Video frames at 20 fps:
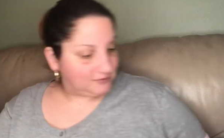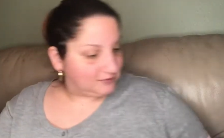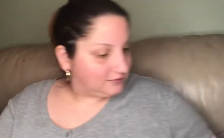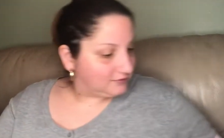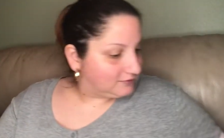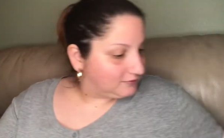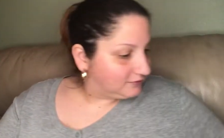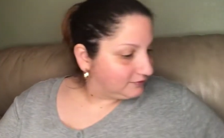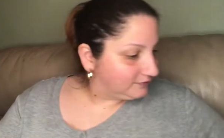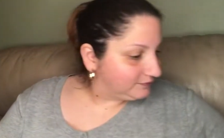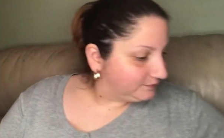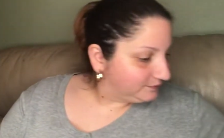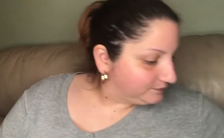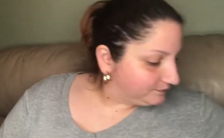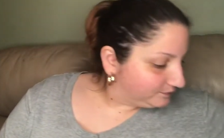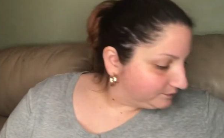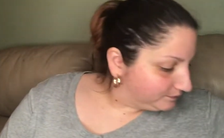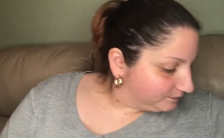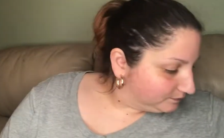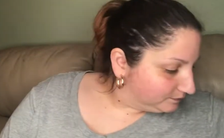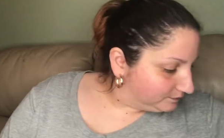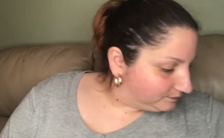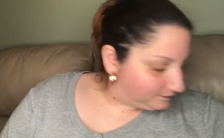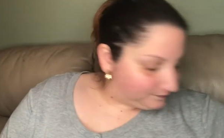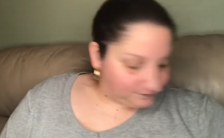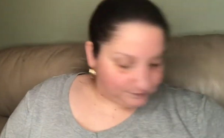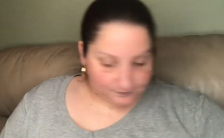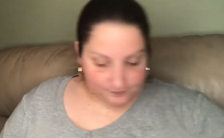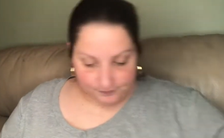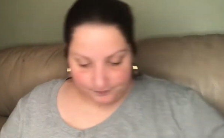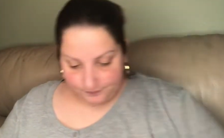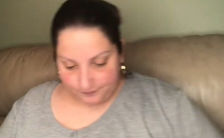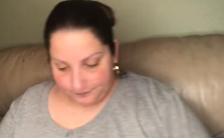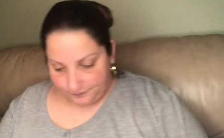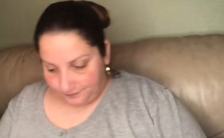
(silence)